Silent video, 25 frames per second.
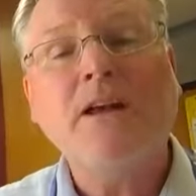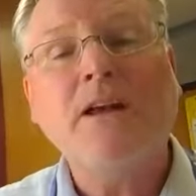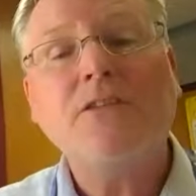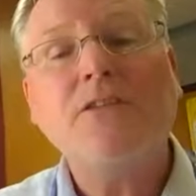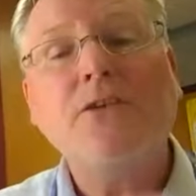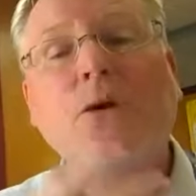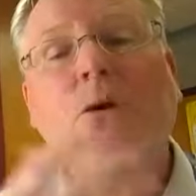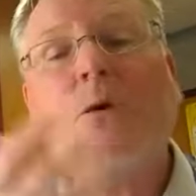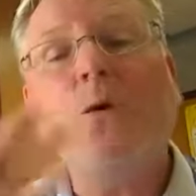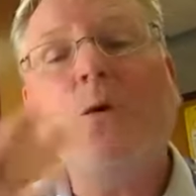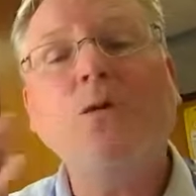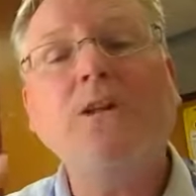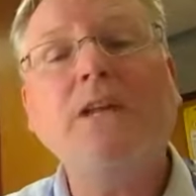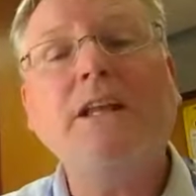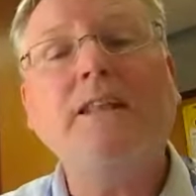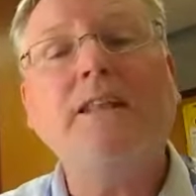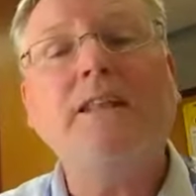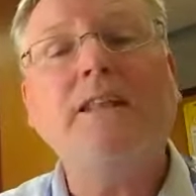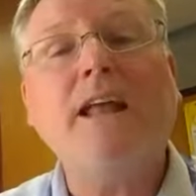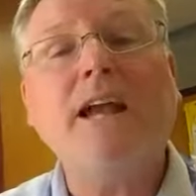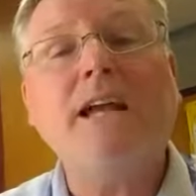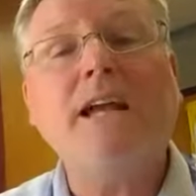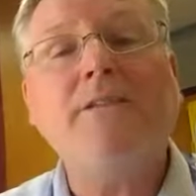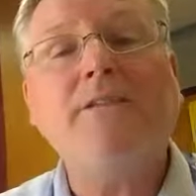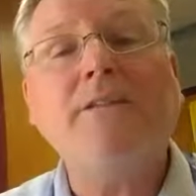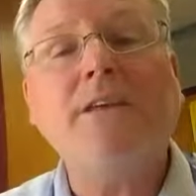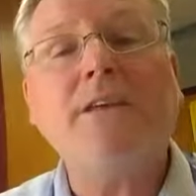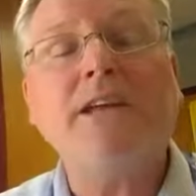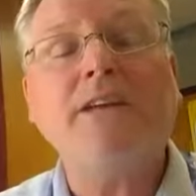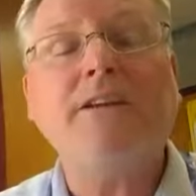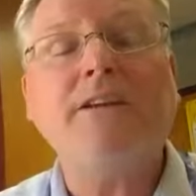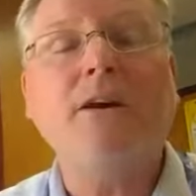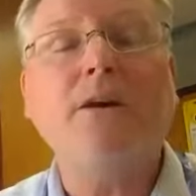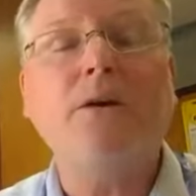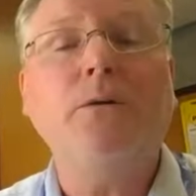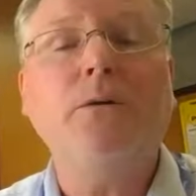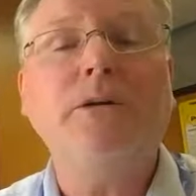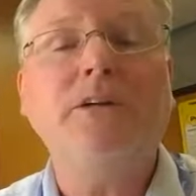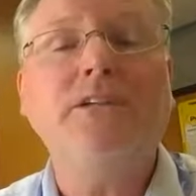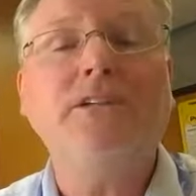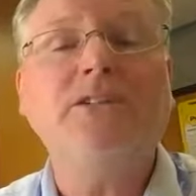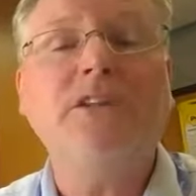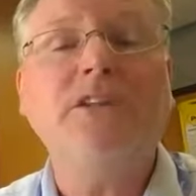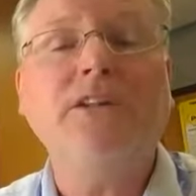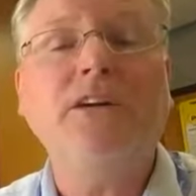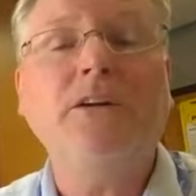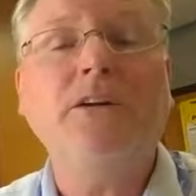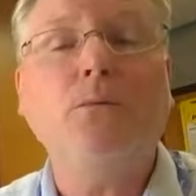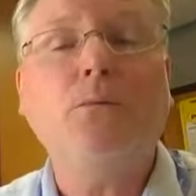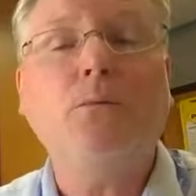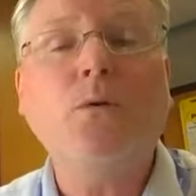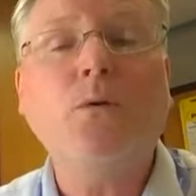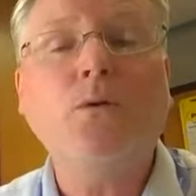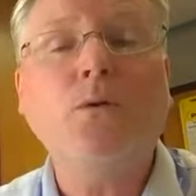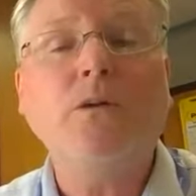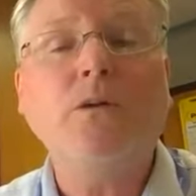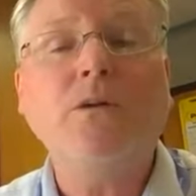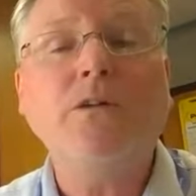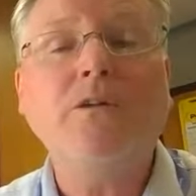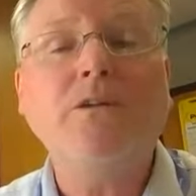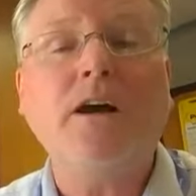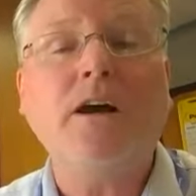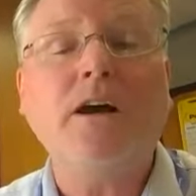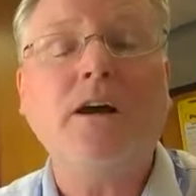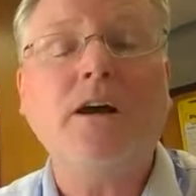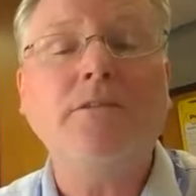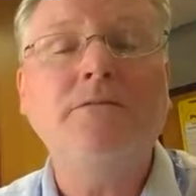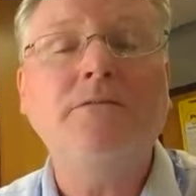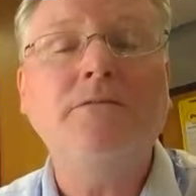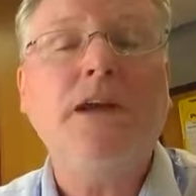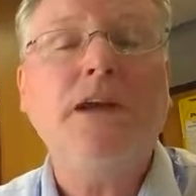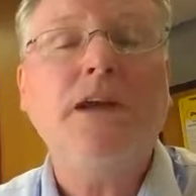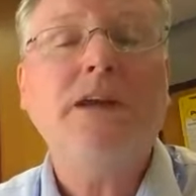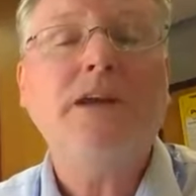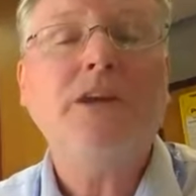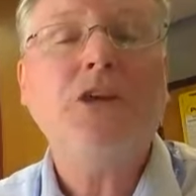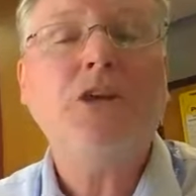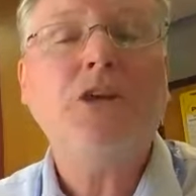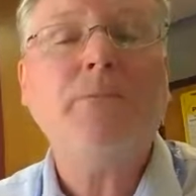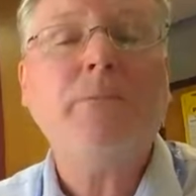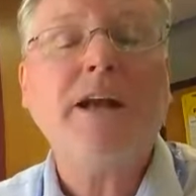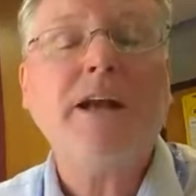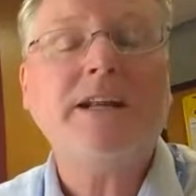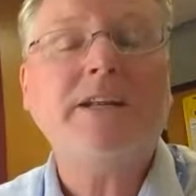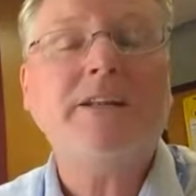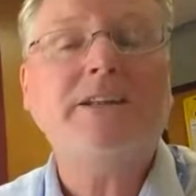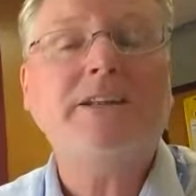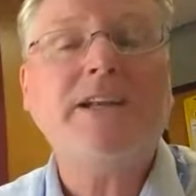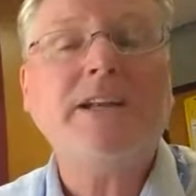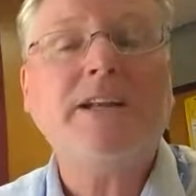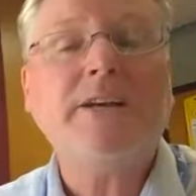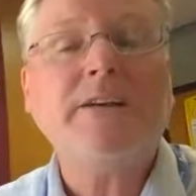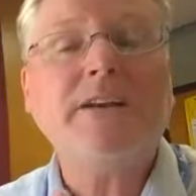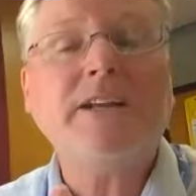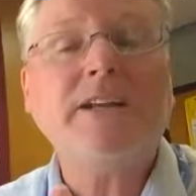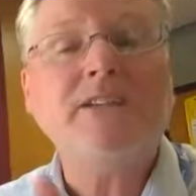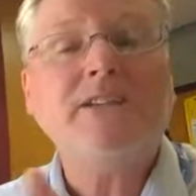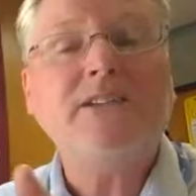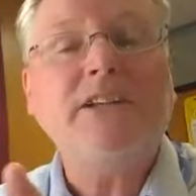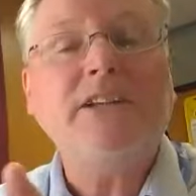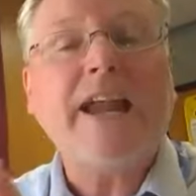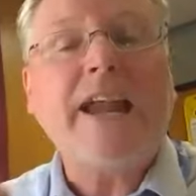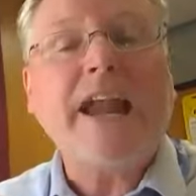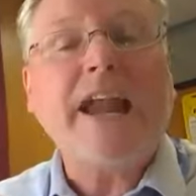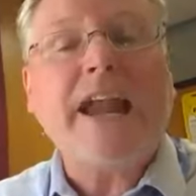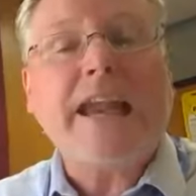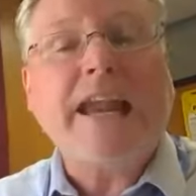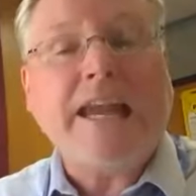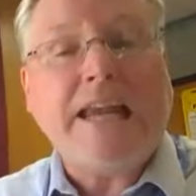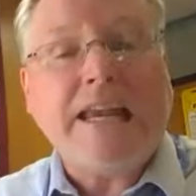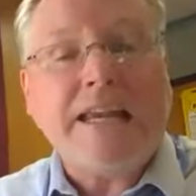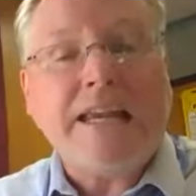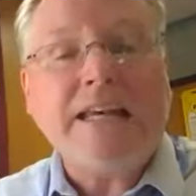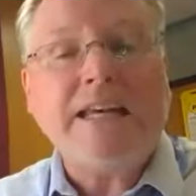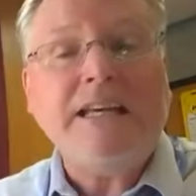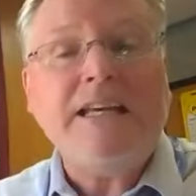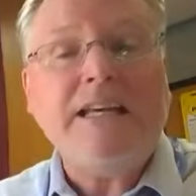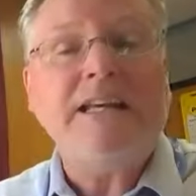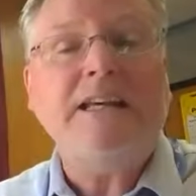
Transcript: The only life they know is in a world of humanitarian aid,